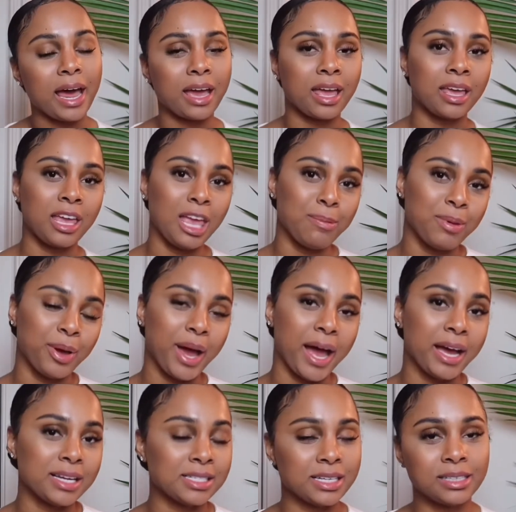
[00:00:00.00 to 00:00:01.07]
I can keep you
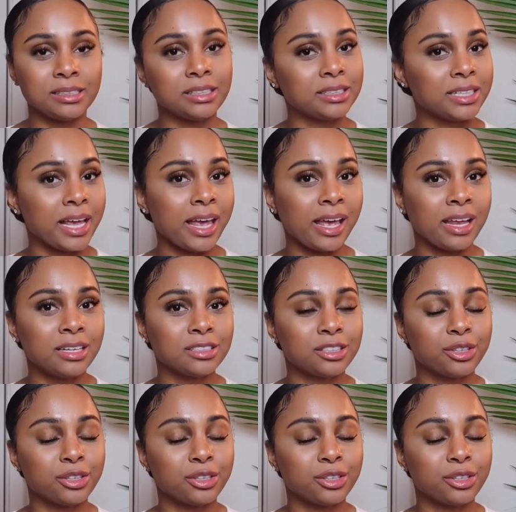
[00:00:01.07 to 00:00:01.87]
guys entertained